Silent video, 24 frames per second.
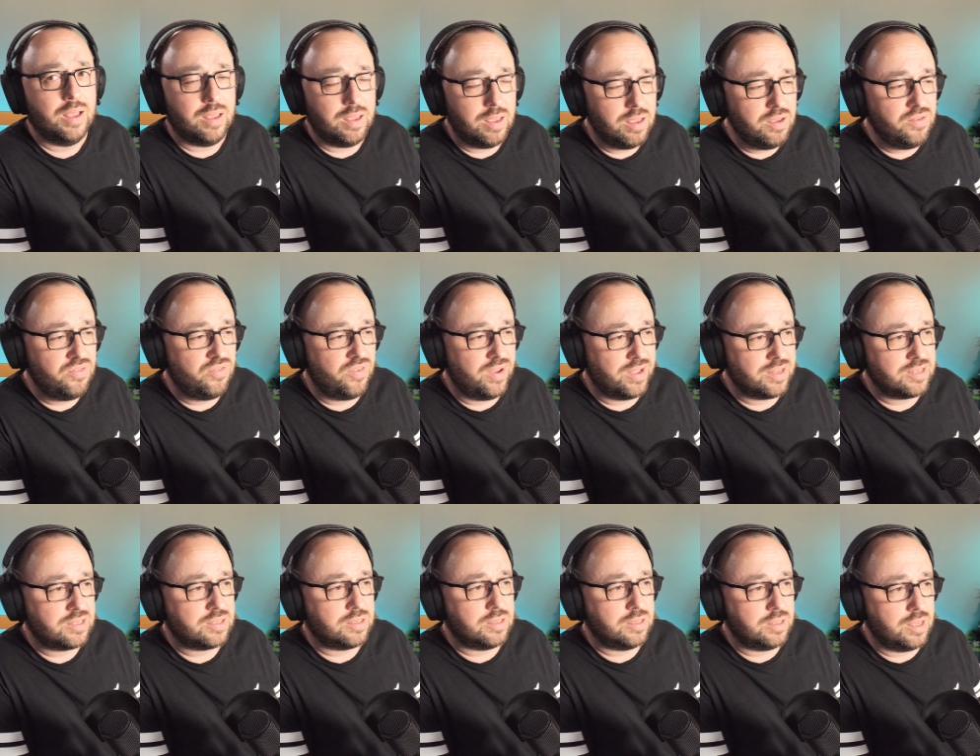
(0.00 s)
if
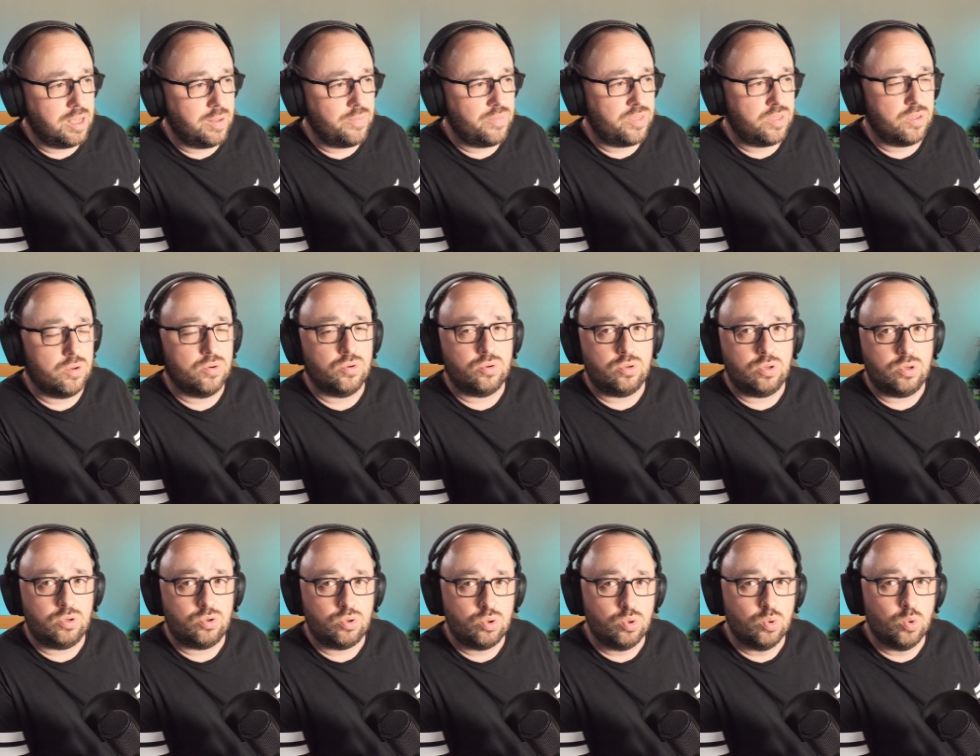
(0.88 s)

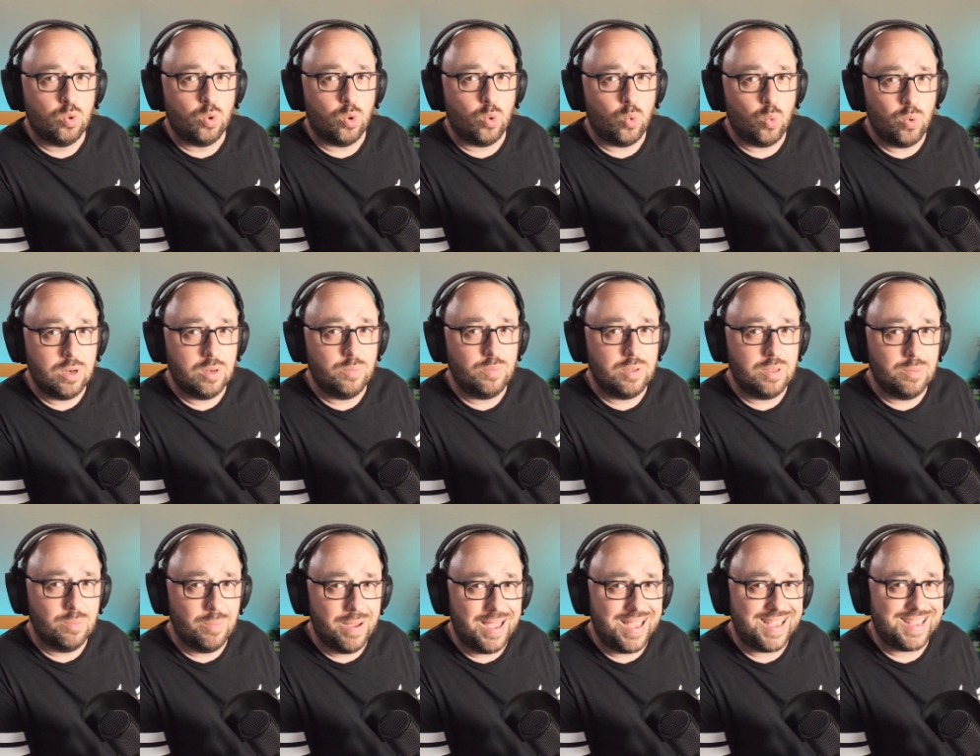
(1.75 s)
STM32 will be
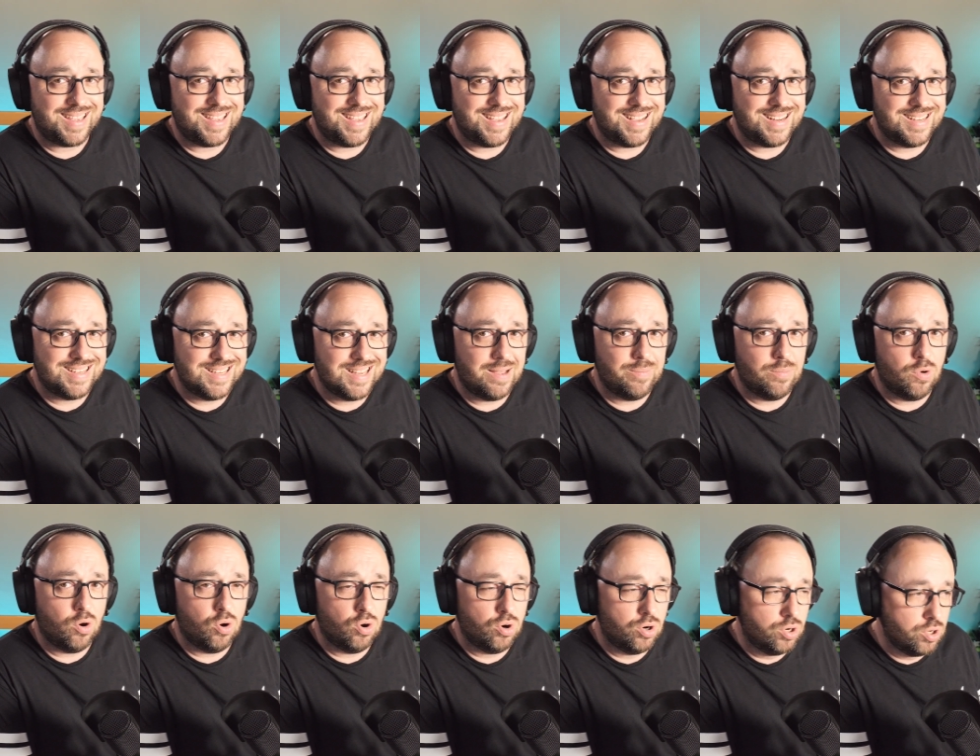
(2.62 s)
making
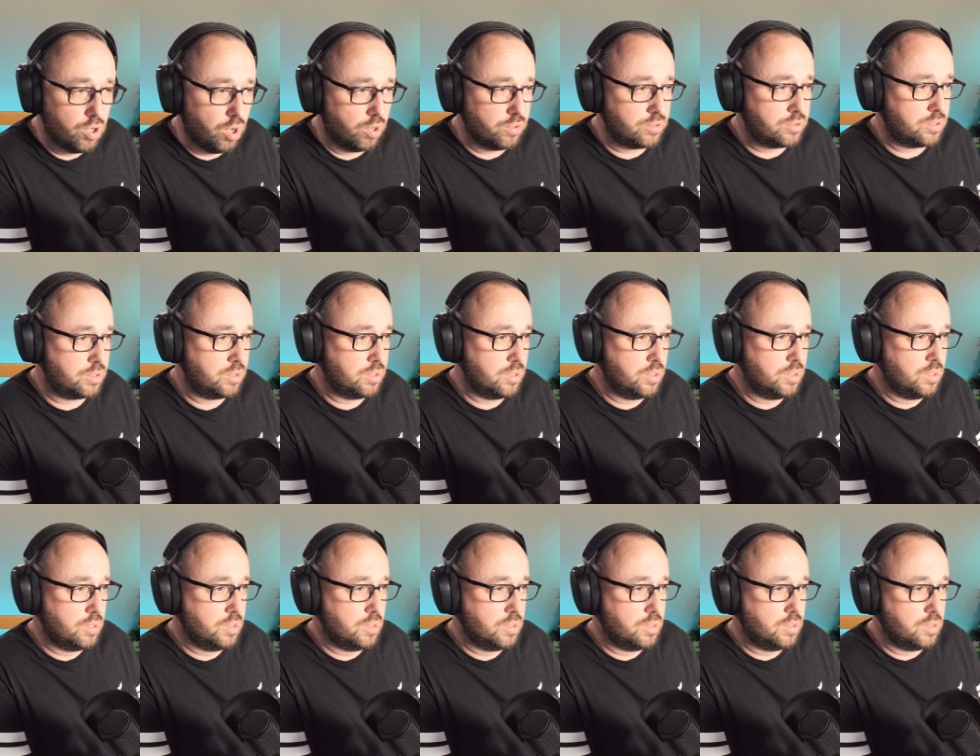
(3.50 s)
them or not,
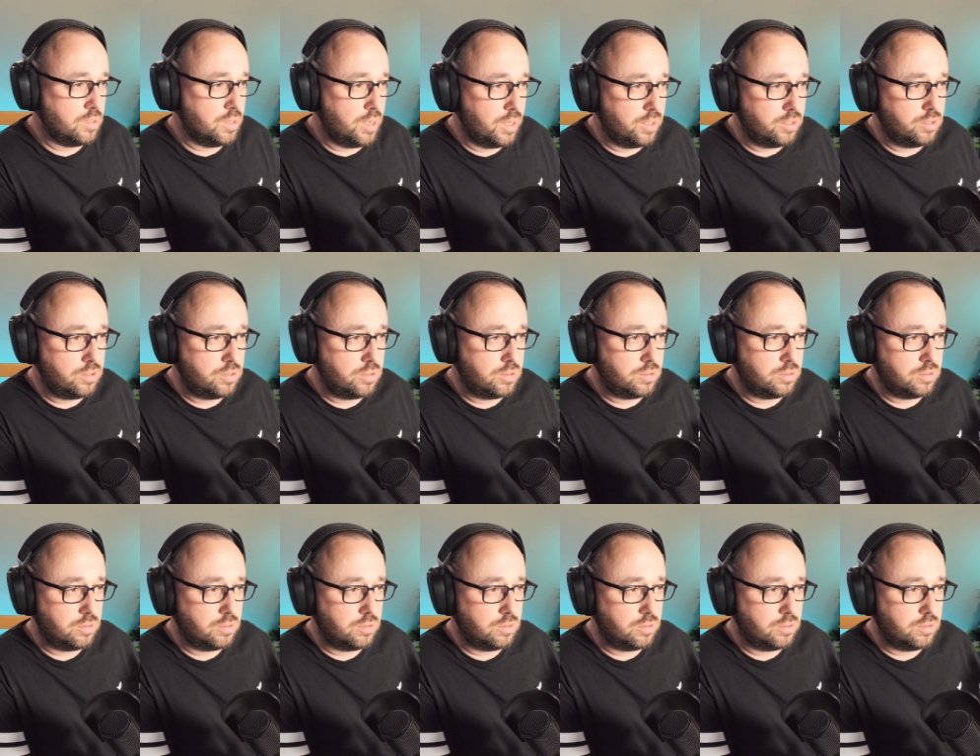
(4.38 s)
and